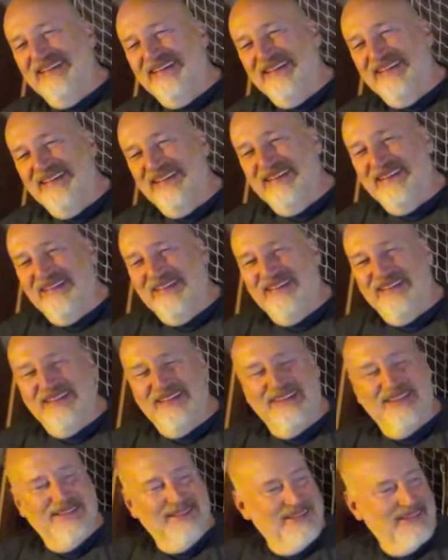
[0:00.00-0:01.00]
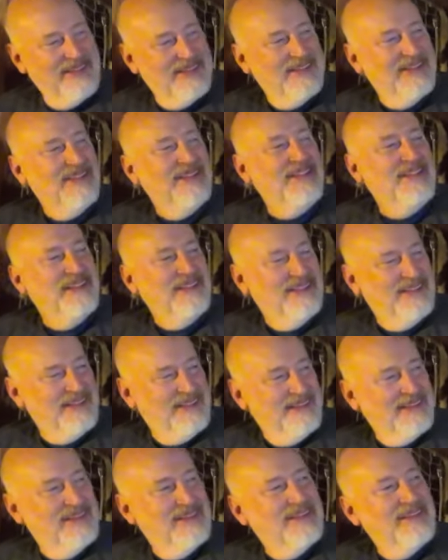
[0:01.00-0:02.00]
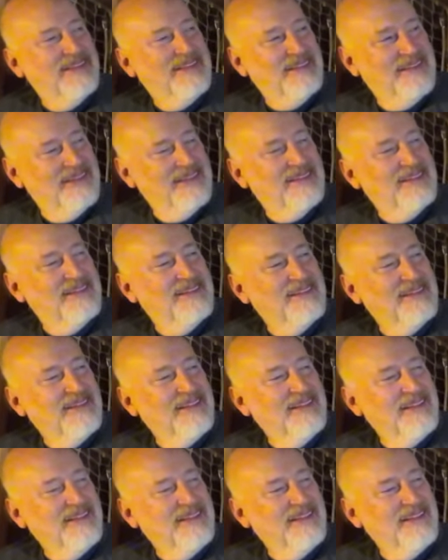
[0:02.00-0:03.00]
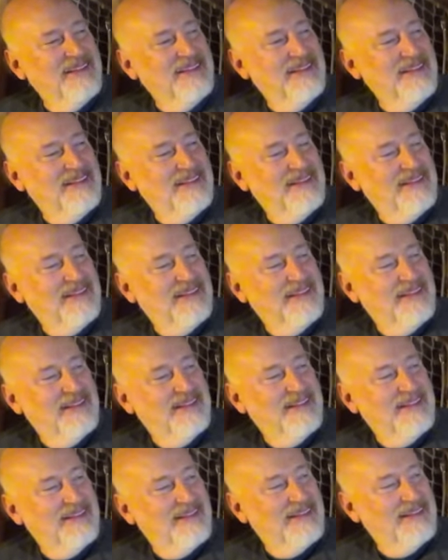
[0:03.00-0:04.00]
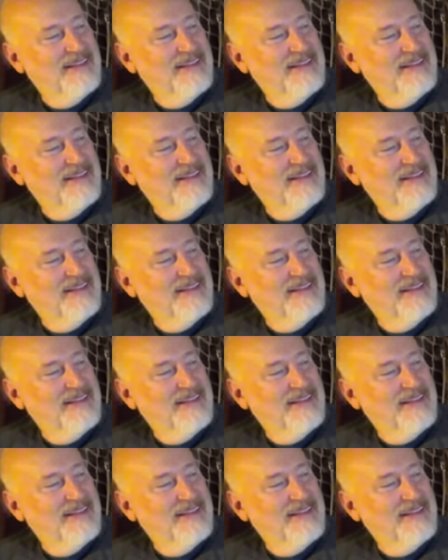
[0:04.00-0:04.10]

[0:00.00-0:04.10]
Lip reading: This person isn't speaking.